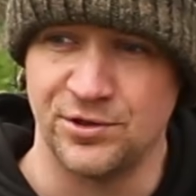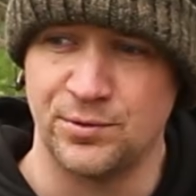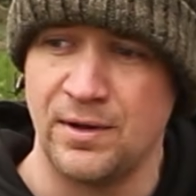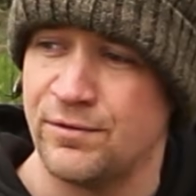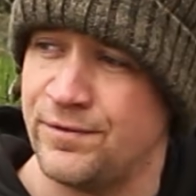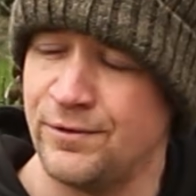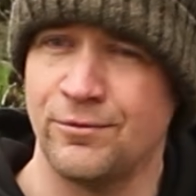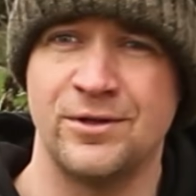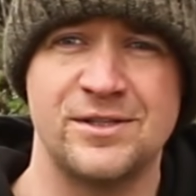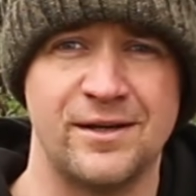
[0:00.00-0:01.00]
the 12-foot
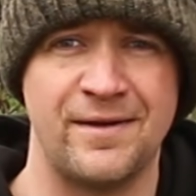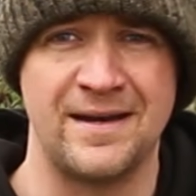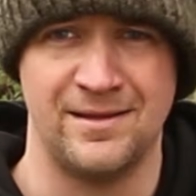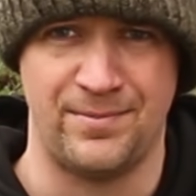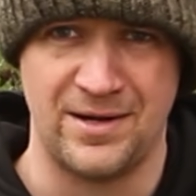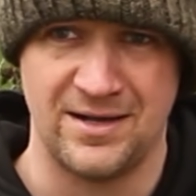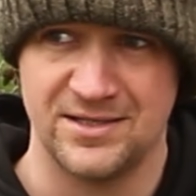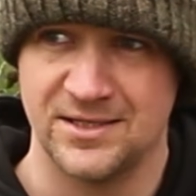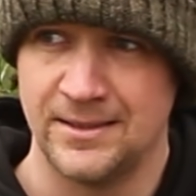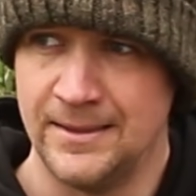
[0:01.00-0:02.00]
rods that I've had in the
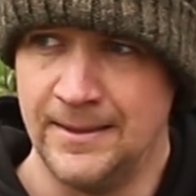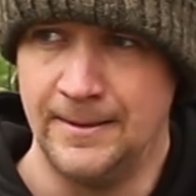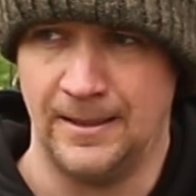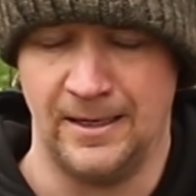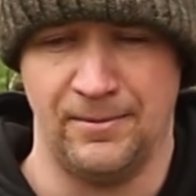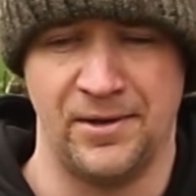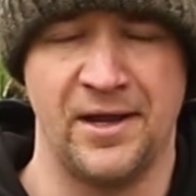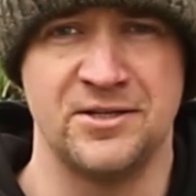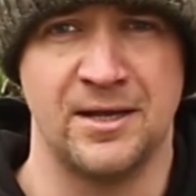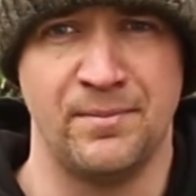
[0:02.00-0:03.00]
past. I
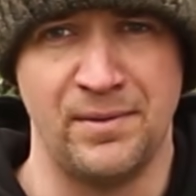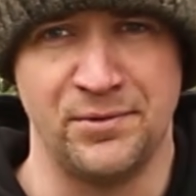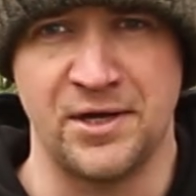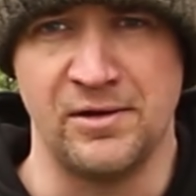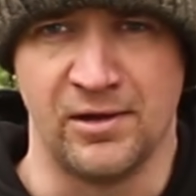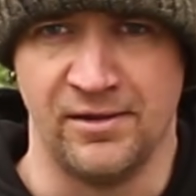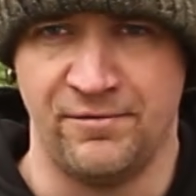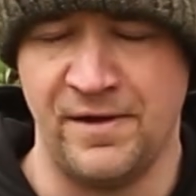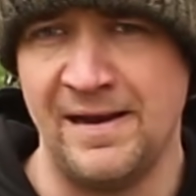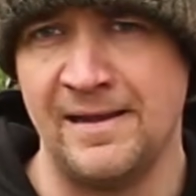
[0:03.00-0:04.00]
know some people don't like the
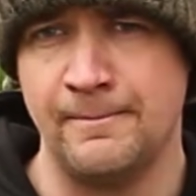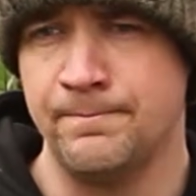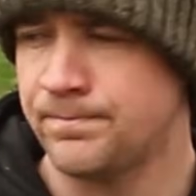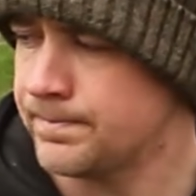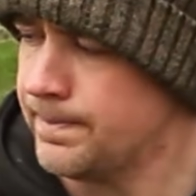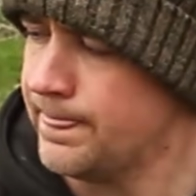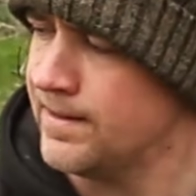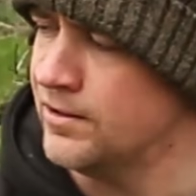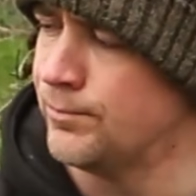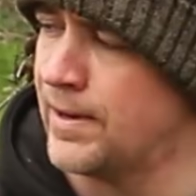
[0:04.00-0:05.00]
feeling
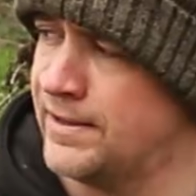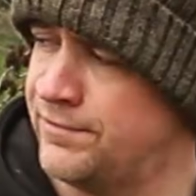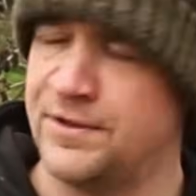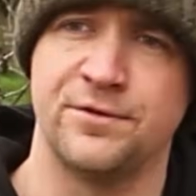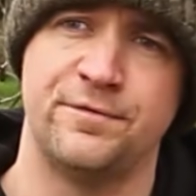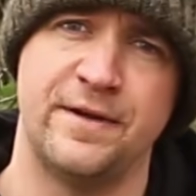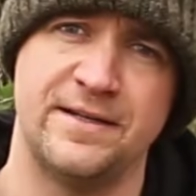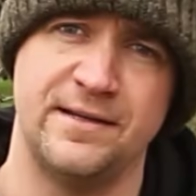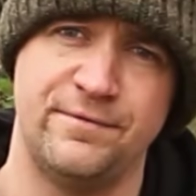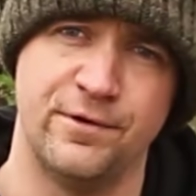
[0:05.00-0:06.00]
of playing fish on
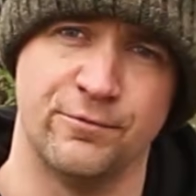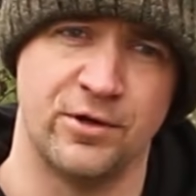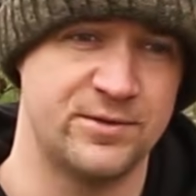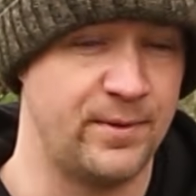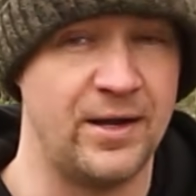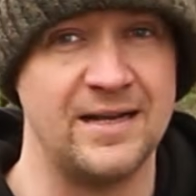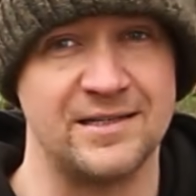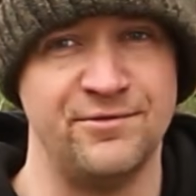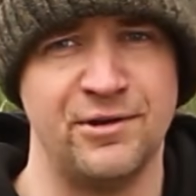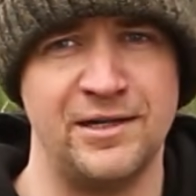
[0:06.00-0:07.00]
13-foot rods, but I
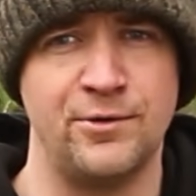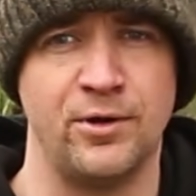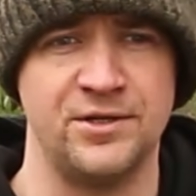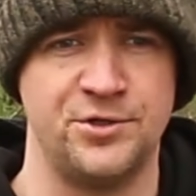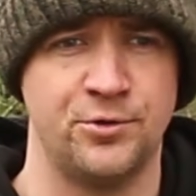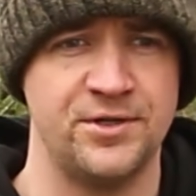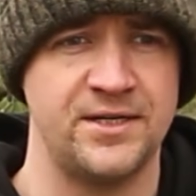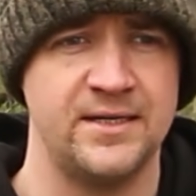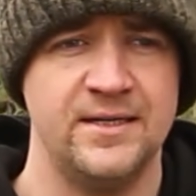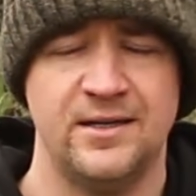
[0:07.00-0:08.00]
actually really quite enjoyed
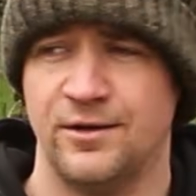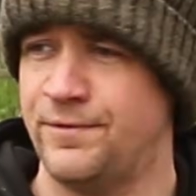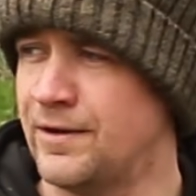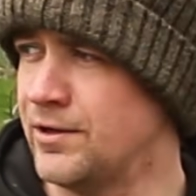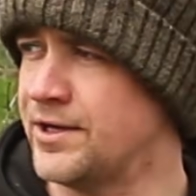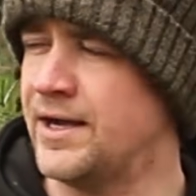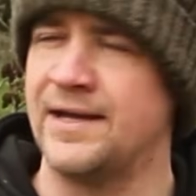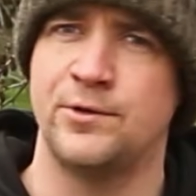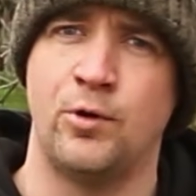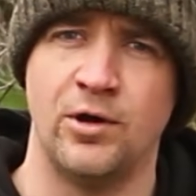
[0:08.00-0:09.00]
it. I felt like I
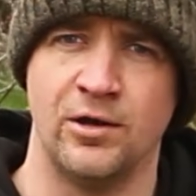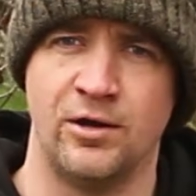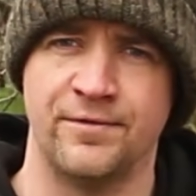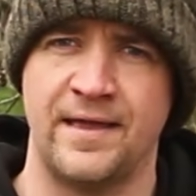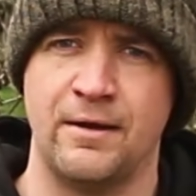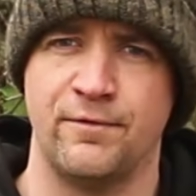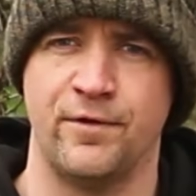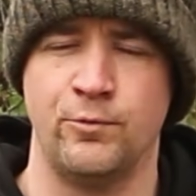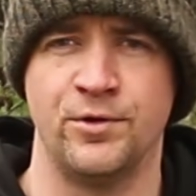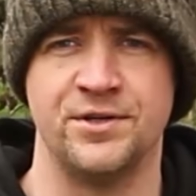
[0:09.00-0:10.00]
had quite a lot of there if
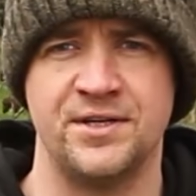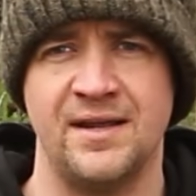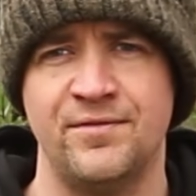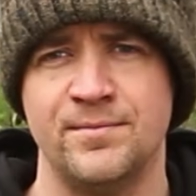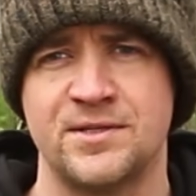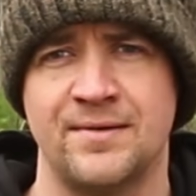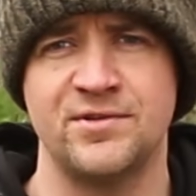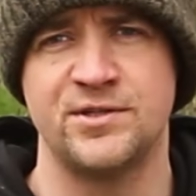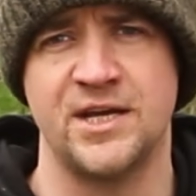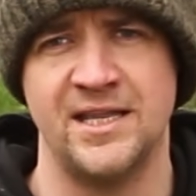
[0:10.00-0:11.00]
I wanted to give them some
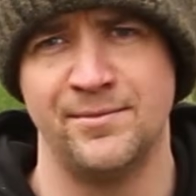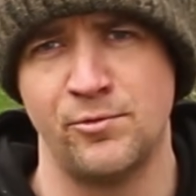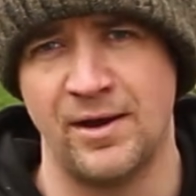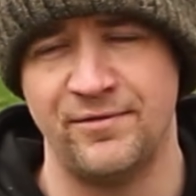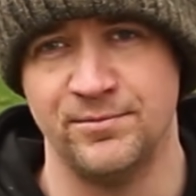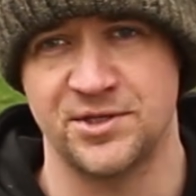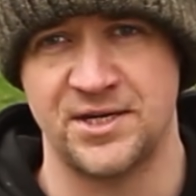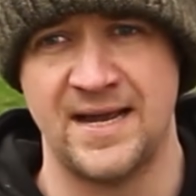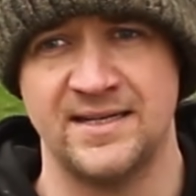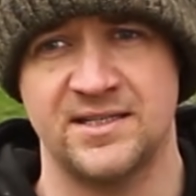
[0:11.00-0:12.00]
to turn them away from
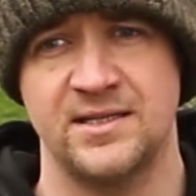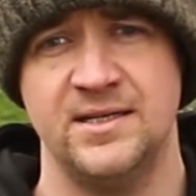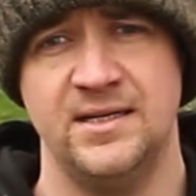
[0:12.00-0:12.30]
snags,